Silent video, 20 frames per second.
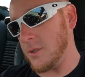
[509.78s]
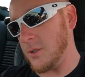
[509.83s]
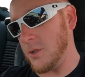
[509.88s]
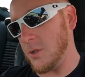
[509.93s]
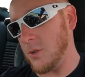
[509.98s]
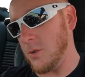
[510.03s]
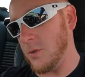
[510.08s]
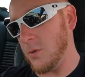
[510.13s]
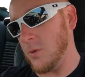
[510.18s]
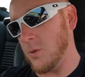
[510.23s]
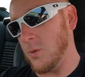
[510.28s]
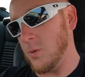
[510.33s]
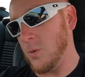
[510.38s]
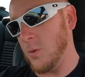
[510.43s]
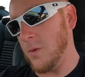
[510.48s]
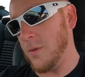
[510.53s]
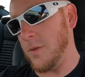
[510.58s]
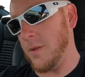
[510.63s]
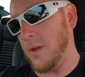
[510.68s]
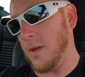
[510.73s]

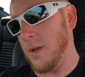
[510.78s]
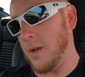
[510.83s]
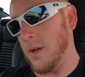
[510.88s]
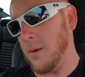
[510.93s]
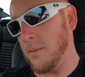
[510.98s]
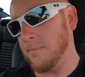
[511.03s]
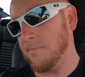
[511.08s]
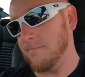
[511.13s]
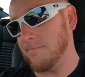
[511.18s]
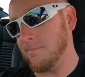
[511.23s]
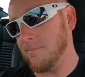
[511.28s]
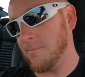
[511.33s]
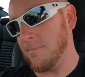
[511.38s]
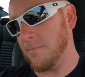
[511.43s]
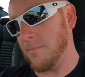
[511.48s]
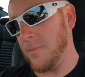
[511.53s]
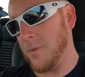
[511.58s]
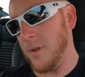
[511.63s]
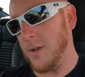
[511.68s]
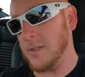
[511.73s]
to the
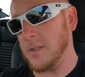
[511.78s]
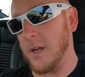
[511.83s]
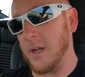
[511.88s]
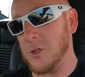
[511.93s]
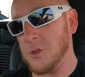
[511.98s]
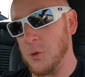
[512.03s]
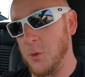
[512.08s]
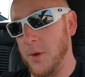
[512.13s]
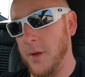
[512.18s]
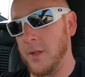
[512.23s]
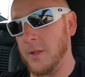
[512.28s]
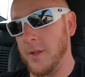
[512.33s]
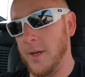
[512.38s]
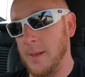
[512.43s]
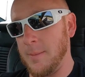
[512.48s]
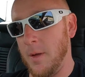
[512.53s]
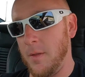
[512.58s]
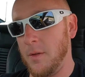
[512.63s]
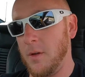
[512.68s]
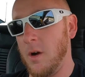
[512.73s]
things I enjoy and like
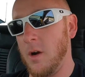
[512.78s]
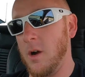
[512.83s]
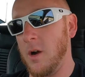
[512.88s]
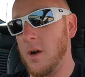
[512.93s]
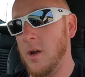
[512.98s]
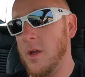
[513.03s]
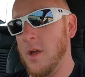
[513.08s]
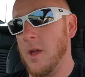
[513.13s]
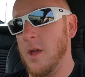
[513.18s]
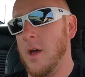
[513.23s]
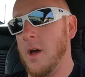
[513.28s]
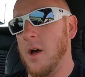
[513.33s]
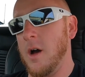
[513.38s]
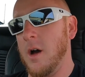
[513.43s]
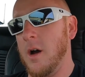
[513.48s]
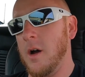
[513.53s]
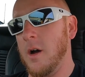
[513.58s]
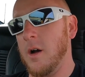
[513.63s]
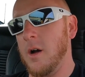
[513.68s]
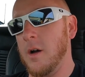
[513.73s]
about the car,
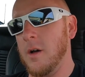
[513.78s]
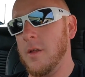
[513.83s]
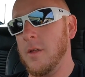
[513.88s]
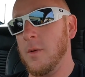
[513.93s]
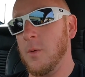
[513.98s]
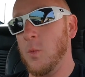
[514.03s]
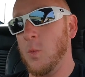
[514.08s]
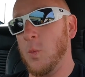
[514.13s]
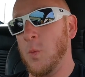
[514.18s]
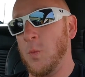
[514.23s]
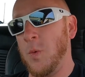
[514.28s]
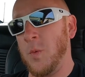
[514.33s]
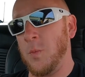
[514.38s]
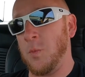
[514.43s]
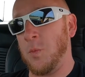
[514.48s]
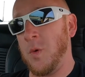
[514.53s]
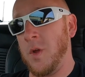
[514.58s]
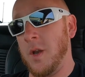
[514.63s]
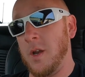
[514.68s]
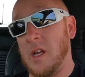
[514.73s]

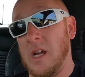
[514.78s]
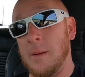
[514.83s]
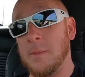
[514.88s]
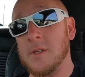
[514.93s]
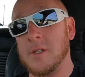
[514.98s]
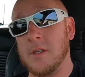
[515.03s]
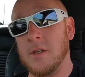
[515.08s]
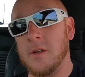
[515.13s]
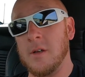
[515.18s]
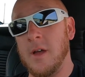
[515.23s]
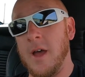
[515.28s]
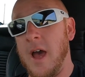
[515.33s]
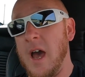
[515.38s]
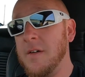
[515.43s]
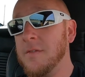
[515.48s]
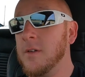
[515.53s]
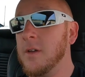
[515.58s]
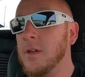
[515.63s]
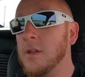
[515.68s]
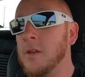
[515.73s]
when it comes to
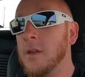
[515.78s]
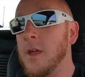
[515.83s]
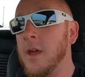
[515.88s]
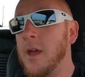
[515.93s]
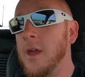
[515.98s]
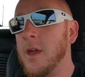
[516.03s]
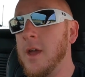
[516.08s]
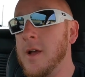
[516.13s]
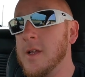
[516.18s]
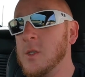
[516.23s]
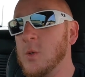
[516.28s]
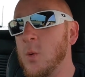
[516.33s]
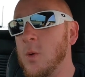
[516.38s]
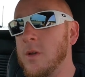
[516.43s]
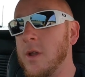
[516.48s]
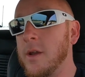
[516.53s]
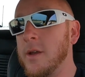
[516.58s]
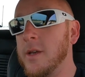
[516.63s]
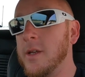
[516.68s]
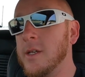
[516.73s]
having a
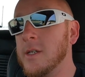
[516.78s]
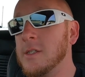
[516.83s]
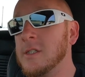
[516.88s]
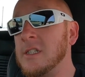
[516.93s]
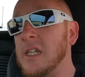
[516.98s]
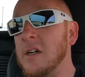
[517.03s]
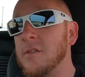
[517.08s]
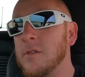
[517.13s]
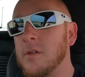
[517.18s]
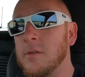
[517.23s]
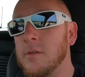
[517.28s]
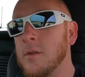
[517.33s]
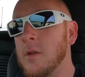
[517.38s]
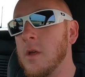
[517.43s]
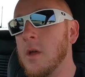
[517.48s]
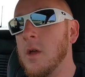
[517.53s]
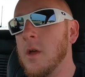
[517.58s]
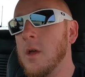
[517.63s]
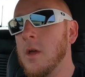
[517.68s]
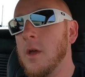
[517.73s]
S197
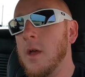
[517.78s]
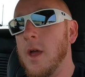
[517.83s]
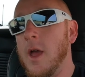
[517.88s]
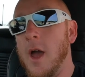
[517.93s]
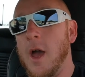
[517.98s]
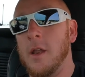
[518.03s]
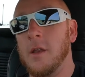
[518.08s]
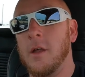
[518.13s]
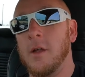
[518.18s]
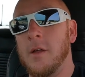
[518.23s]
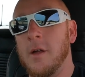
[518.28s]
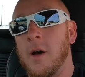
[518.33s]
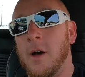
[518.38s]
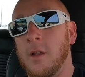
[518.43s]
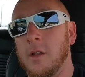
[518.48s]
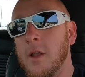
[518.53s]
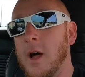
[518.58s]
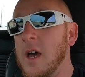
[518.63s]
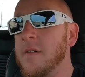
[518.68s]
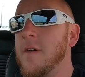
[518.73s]
and
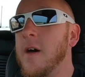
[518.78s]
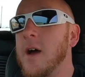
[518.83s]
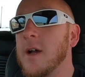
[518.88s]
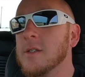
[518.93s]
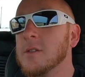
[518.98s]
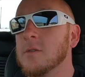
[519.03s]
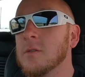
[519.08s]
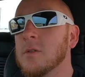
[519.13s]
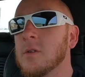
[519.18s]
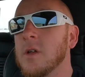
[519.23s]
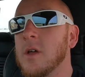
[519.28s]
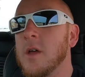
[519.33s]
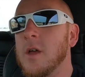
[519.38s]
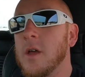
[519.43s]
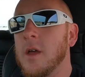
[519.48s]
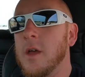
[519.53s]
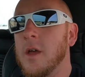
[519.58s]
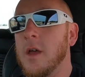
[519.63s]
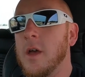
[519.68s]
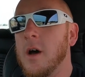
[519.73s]
a live axle
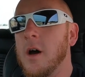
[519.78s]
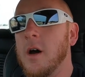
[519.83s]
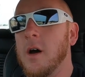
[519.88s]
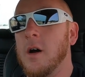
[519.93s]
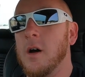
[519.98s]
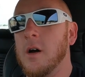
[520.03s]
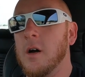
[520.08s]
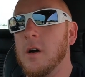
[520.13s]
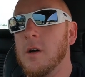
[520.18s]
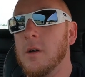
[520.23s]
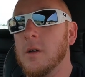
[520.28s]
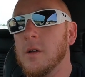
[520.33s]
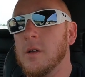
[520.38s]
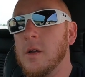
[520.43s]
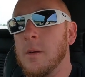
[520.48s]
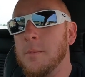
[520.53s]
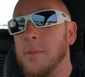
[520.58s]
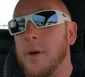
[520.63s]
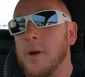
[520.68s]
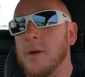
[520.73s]

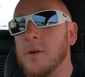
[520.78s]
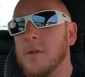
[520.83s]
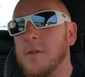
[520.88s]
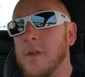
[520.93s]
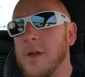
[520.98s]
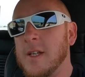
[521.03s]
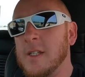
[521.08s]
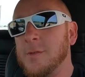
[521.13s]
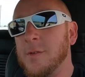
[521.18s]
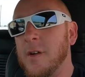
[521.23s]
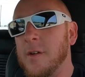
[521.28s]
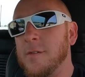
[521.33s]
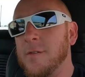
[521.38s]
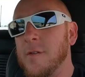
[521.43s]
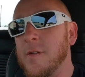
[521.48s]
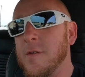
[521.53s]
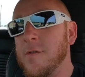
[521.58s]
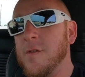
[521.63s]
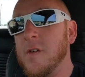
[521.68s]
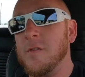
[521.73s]
compared to the
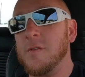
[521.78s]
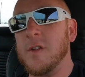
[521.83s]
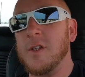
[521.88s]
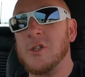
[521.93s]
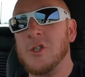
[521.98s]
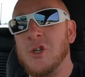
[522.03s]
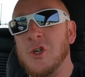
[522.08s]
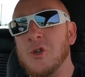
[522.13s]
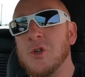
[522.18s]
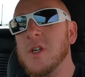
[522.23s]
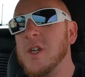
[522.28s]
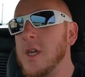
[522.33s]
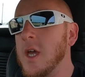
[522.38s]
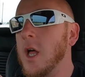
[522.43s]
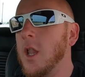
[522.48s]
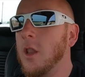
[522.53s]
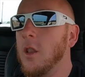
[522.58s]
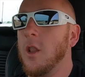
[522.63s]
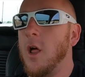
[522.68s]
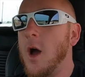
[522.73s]
S550s, you
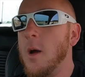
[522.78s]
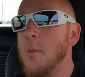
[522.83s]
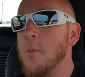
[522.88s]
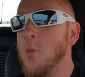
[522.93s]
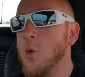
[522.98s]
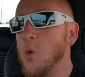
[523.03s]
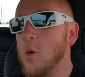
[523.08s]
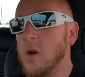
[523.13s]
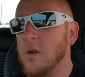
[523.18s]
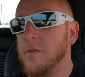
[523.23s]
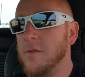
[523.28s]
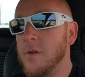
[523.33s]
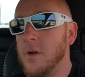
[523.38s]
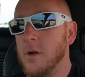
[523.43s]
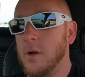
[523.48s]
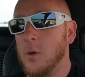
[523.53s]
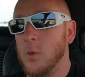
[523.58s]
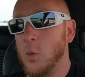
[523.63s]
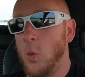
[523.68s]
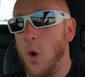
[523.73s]
get a lot more of
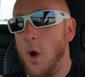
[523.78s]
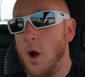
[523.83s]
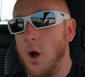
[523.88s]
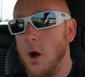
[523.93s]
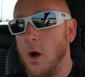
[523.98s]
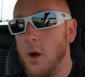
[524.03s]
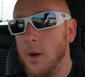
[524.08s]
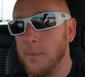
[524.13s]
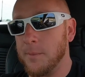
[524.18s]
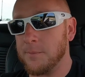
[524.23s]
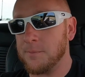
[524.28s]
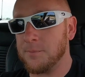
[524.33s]
a raw